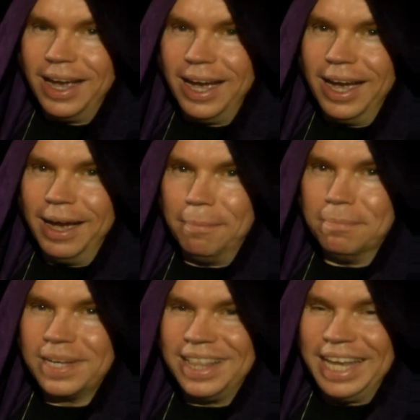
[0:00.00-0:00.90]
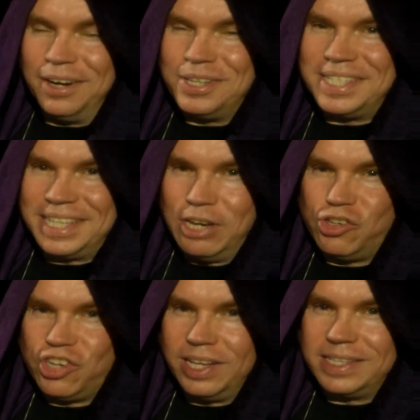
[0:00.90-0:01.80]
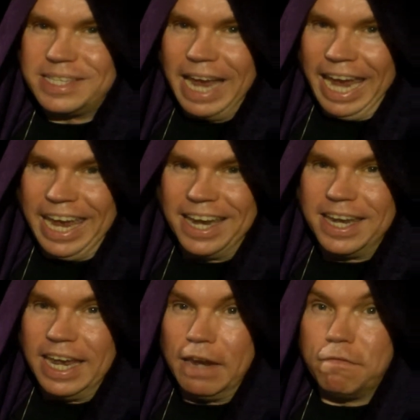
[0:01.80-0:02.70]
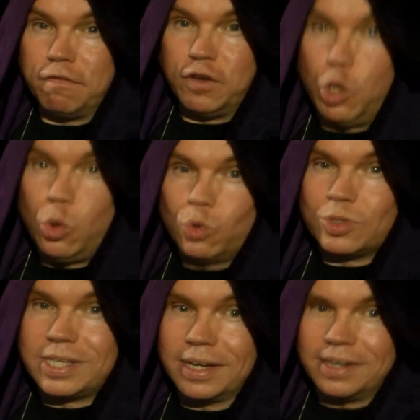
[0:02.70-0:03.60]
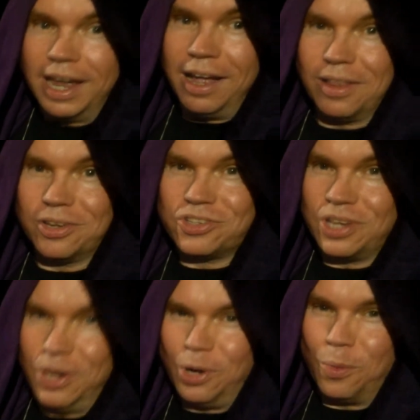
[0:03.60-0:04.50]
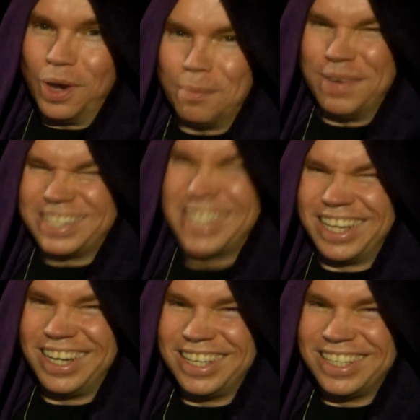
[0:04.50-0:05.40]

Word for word: uh, clairsentience and infused knowledge. So you don't want to miss it.